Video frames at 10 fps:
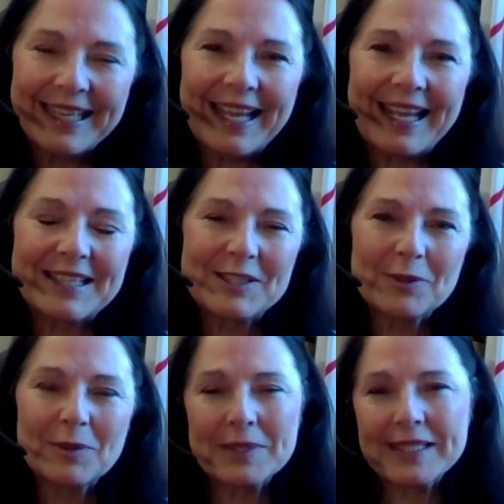And so
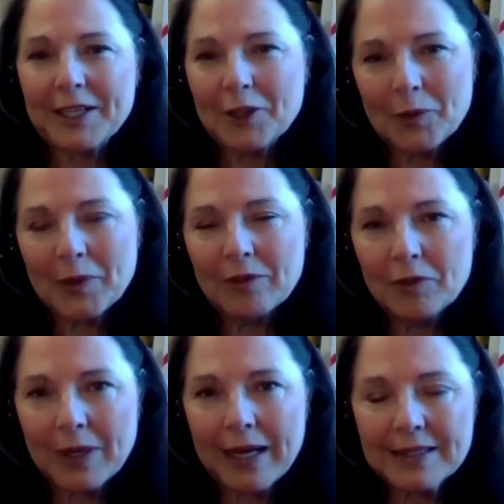it was second career
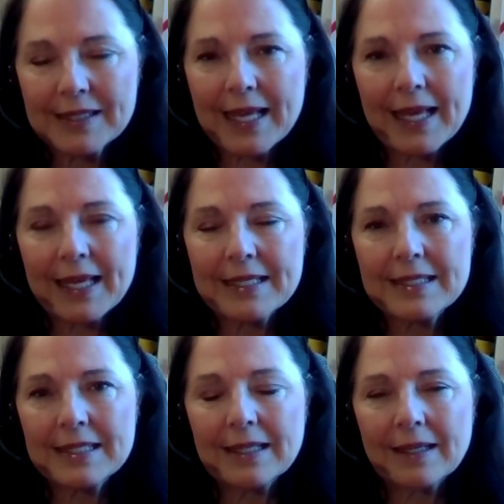for us. And
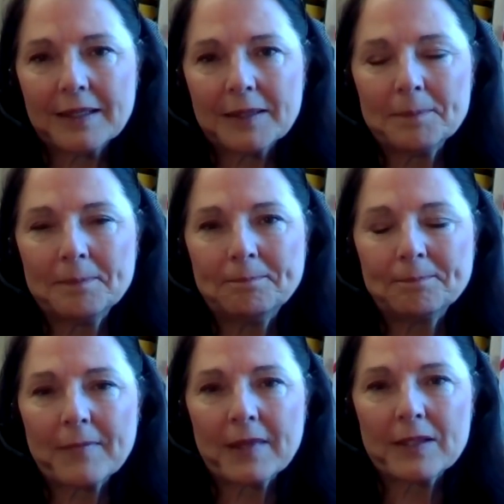
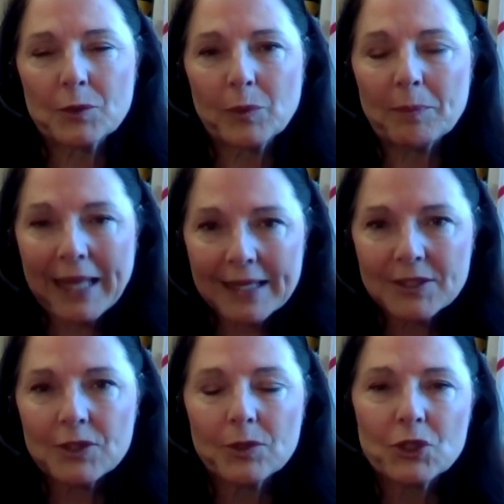so we
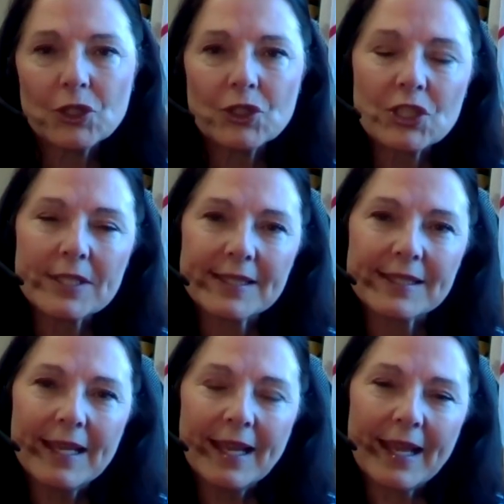planted 2 churches,
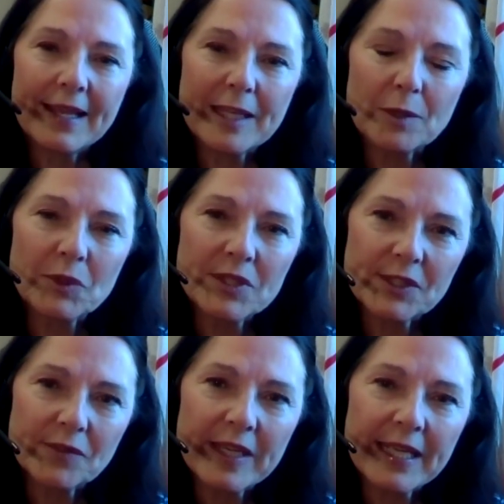and then we're
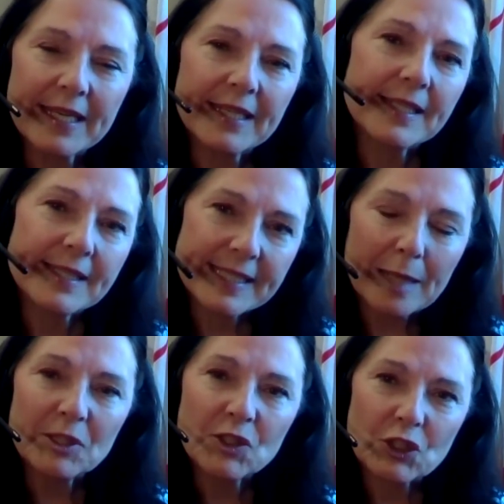serving in an
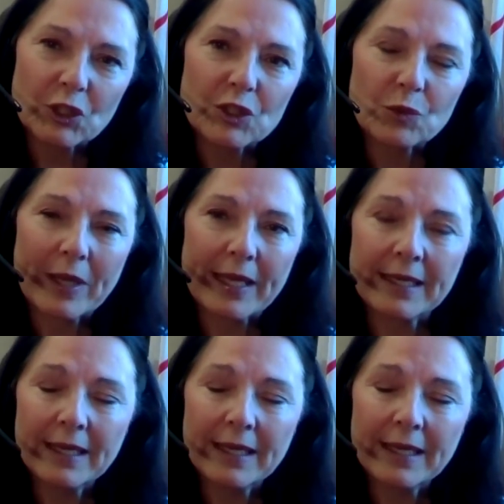established church when